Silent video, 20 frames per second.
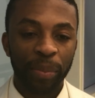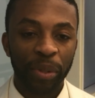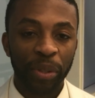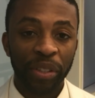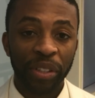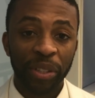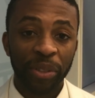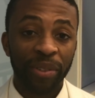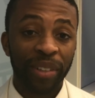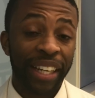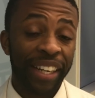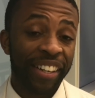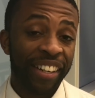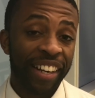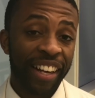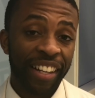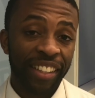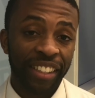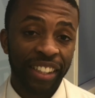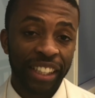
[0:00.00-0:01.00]
You can do
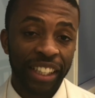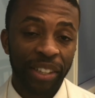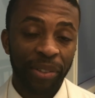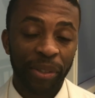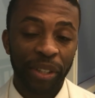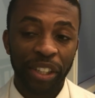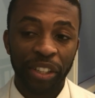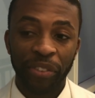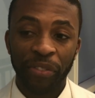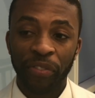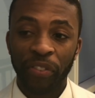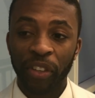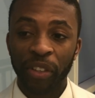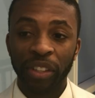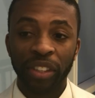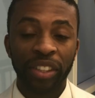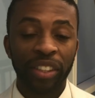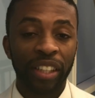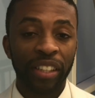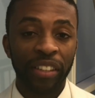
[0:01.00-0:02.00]
laryngology, where you
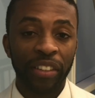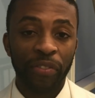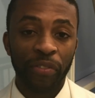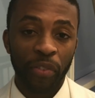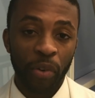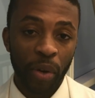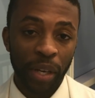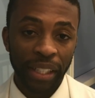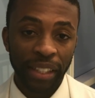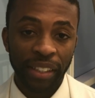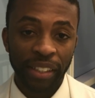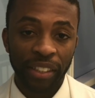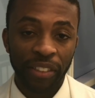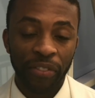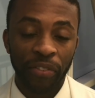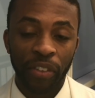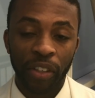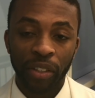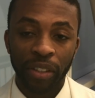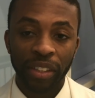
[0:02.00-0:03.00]
focus on the voice, you
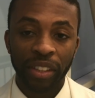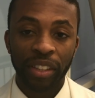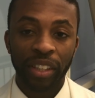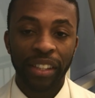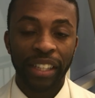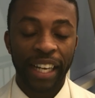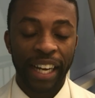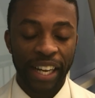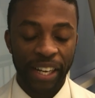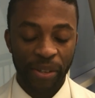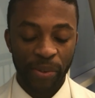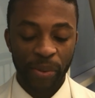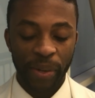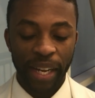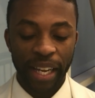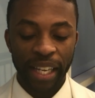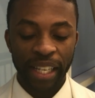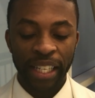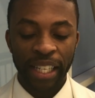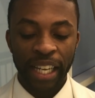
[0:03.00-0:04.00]
focus on the
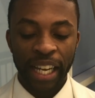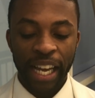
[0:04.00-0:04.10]
airway.